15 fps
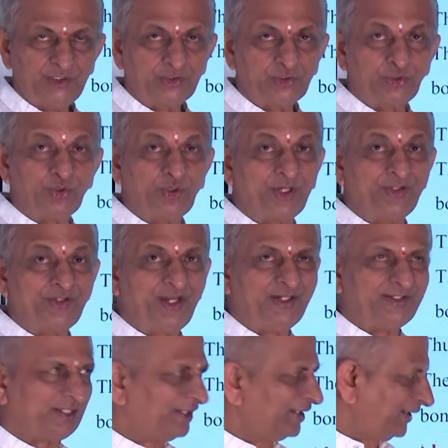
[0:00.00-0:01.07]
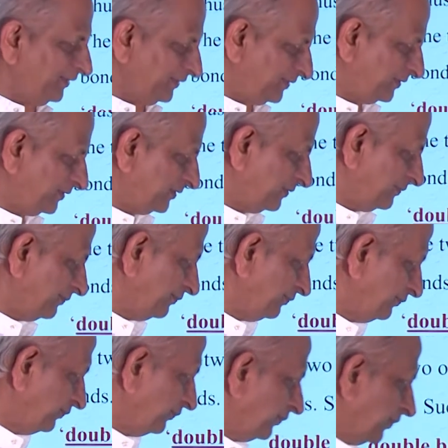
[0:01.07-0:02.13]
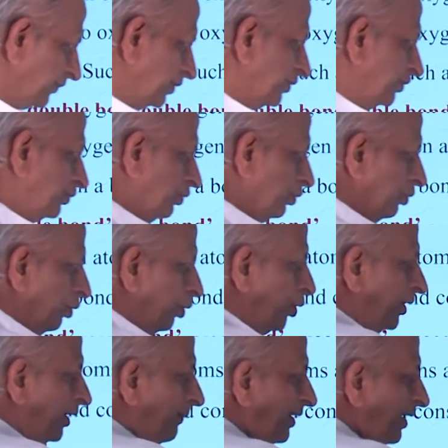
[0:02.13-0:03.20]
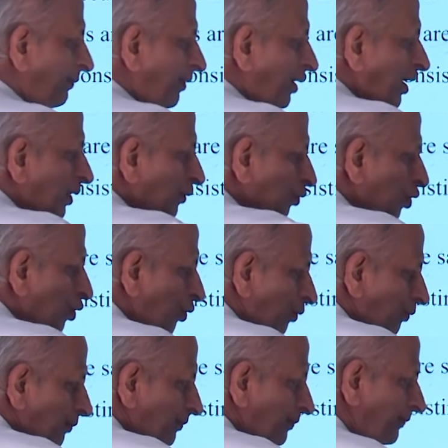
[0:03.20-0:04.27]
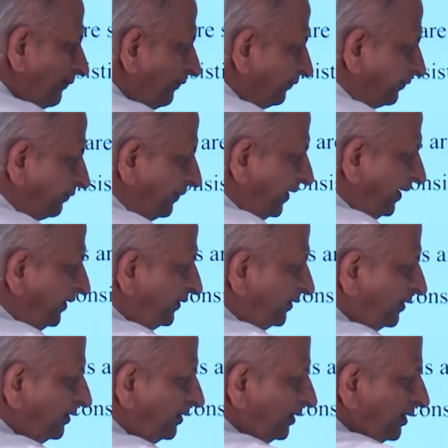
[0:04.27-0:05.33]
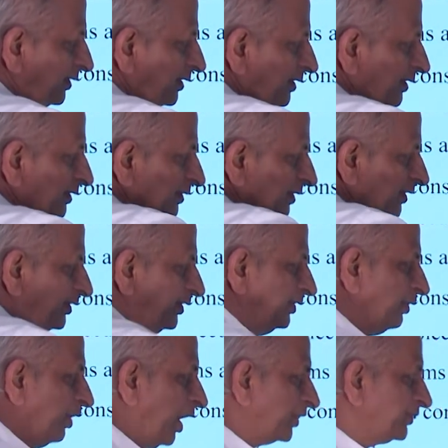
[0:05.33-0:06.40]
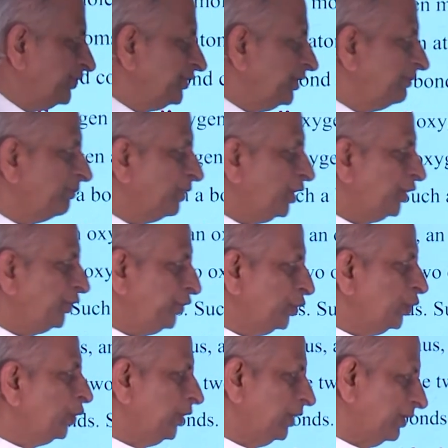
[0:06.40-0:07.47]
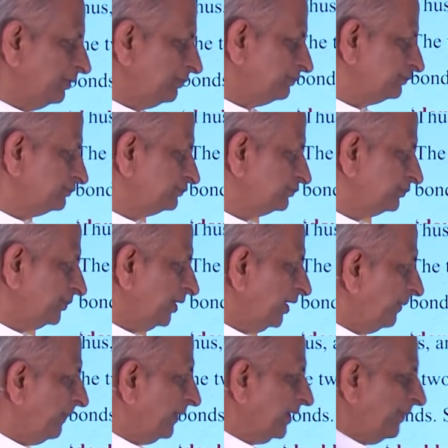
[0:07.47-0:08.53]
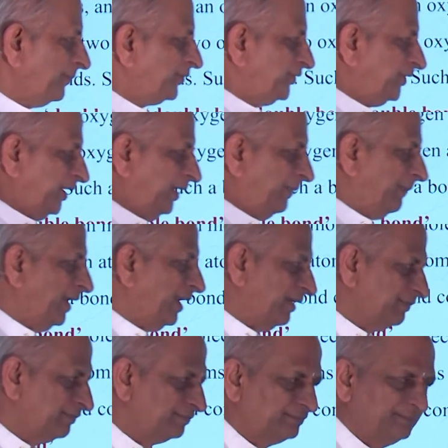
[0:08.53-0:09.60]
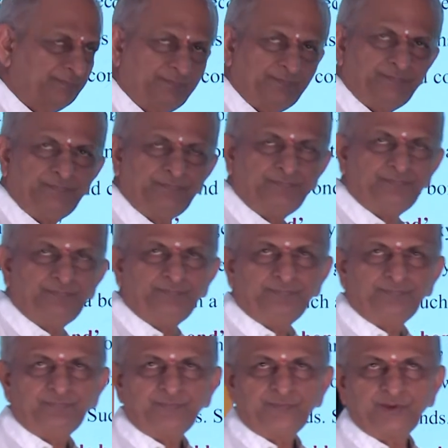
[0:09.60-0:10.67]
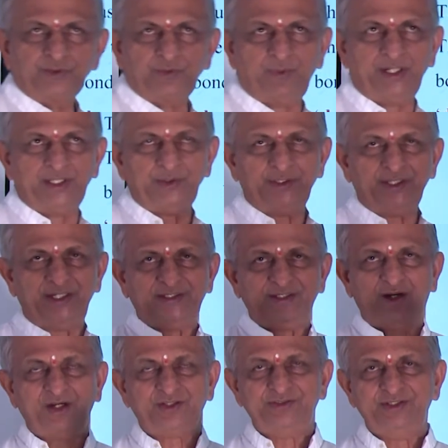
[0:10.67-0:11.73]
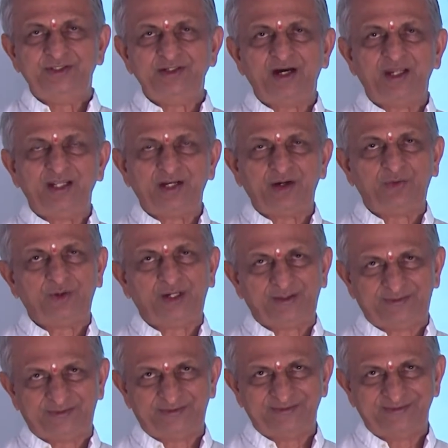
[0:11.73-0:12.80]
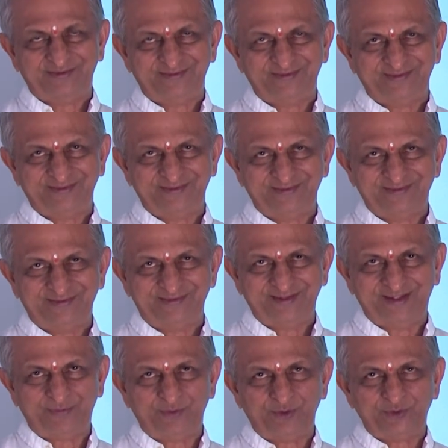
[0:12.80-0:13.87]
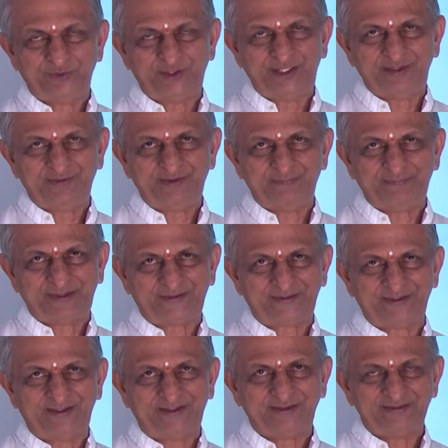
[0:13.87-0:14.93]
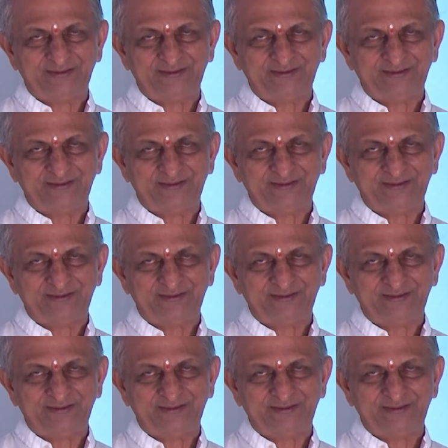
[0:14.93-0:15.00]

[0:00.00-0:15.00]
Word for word: Two horizontal lines. So, O double bond O means this is the oxygen molecule. It becomes stable. So, what you get? Oxygen all around us. About 21%.